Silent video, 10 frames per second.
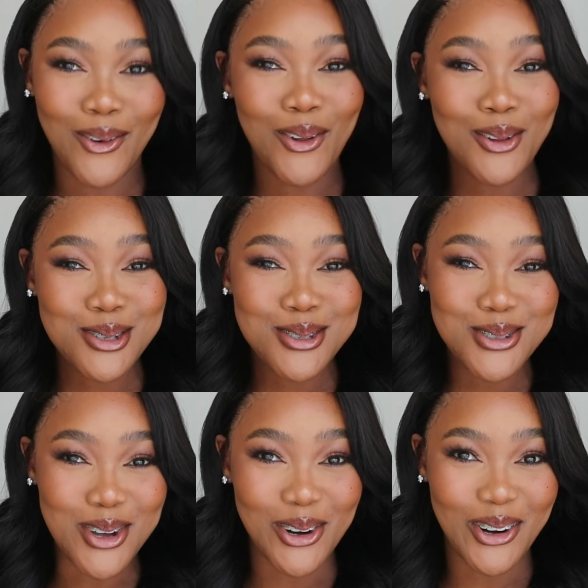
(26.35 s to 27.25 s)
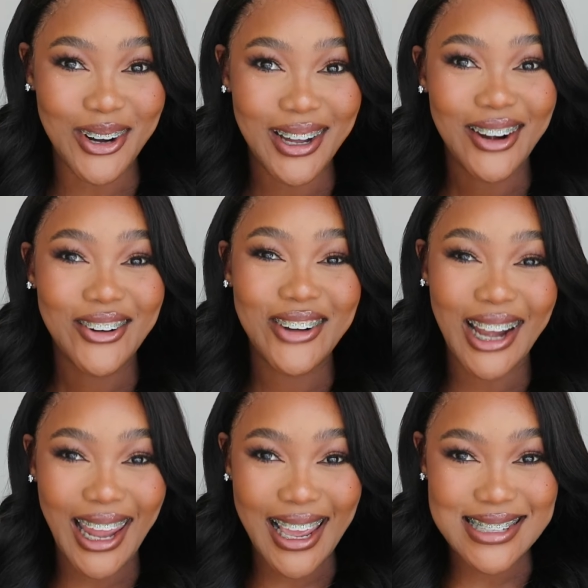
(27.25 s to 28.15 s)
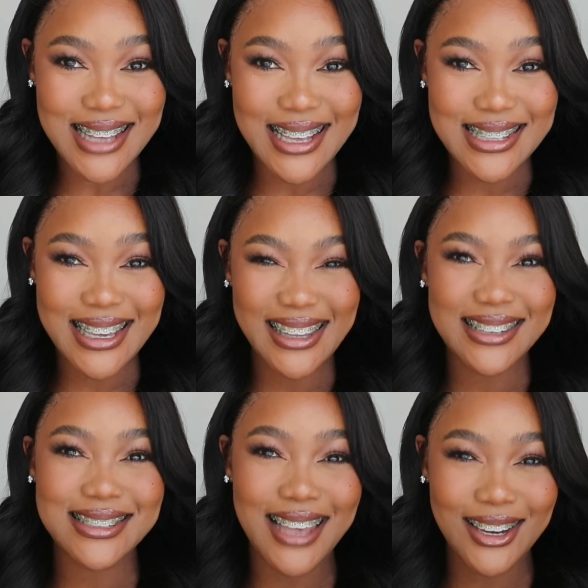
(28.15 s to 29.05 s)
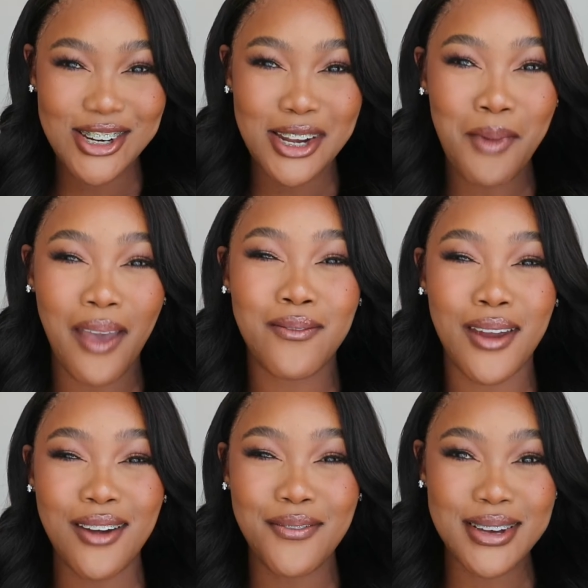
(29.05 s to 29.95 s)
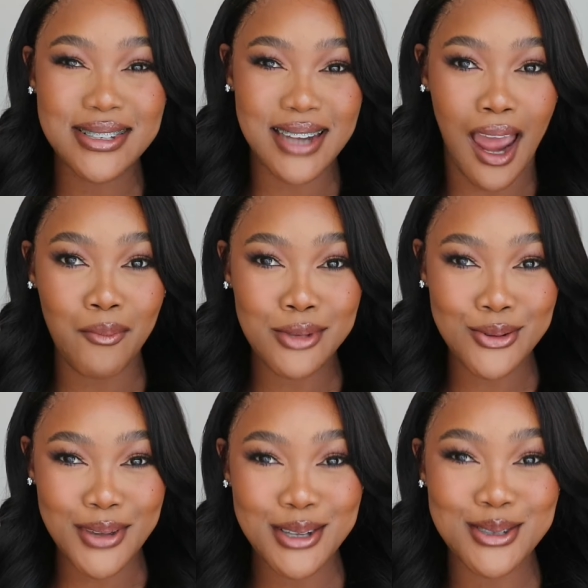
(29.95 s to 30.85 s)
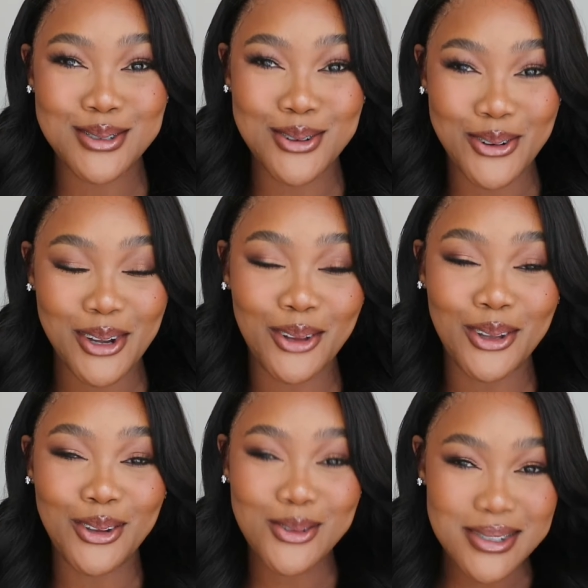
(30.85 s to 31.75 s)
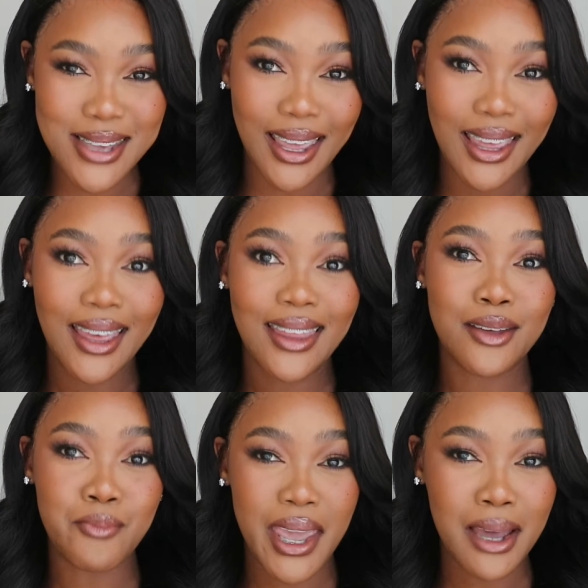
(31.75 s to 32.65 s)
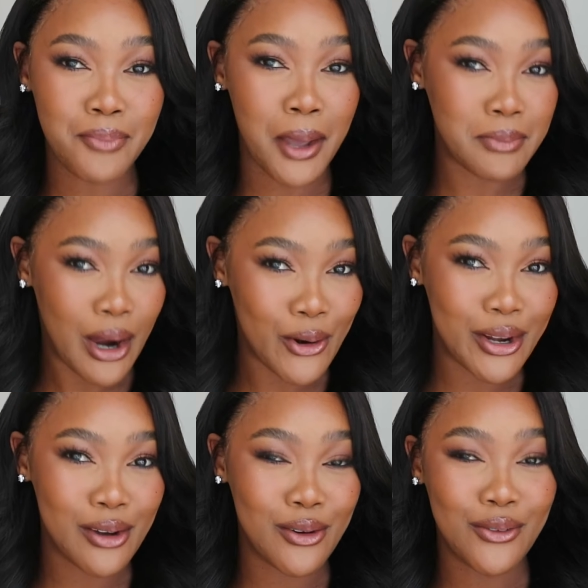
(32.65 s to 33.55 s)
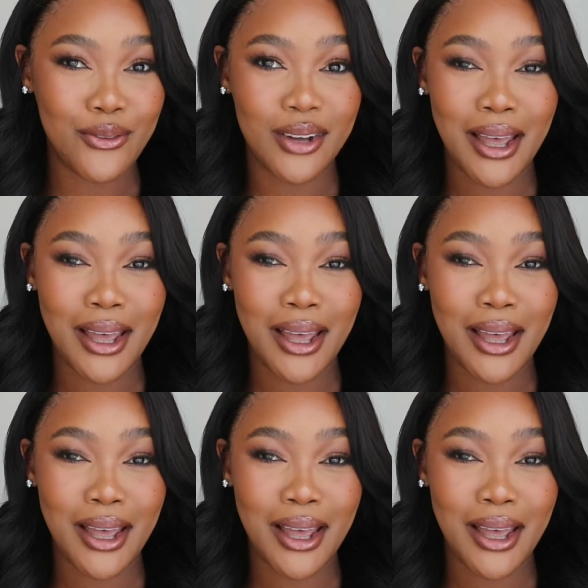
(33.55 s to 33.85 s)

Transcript: Also, really exciting, this is actually my very first time doing a tutorial using the Makeup by Mario